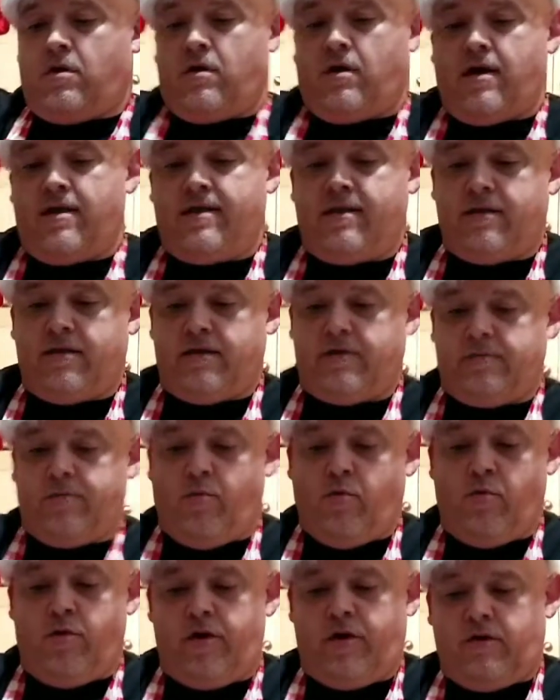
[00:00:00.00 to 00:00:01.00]
And at this
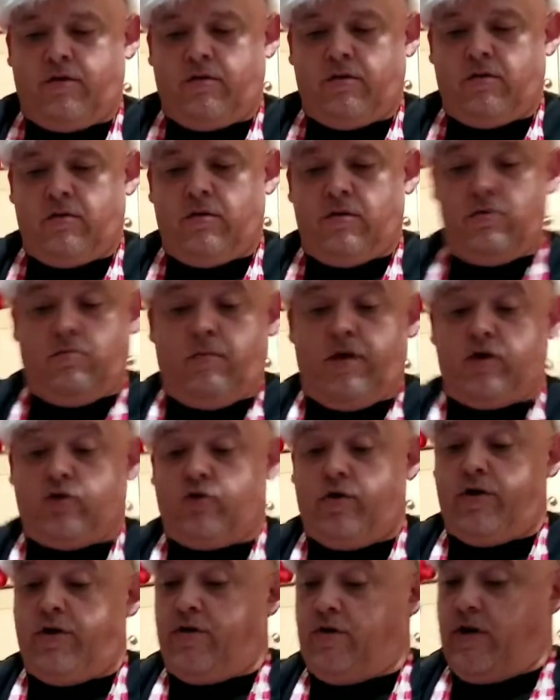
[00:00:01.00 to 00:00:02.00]
point, make sure
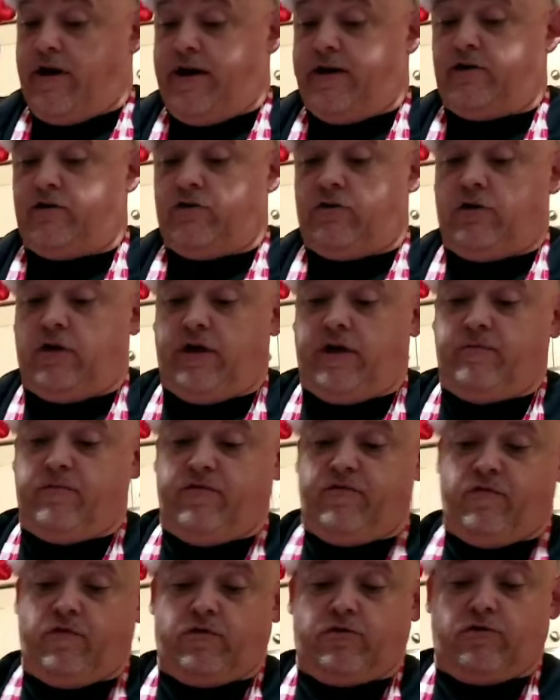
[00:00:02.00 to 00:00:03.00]
your hands are clean
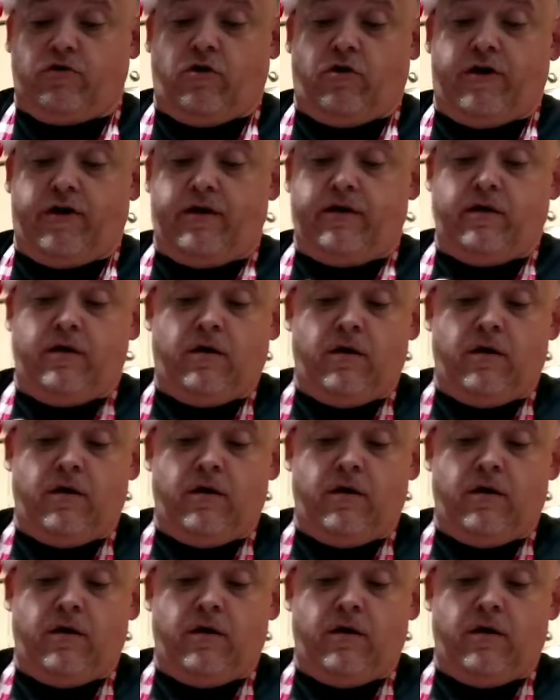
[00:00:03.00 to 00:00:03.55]
before starting.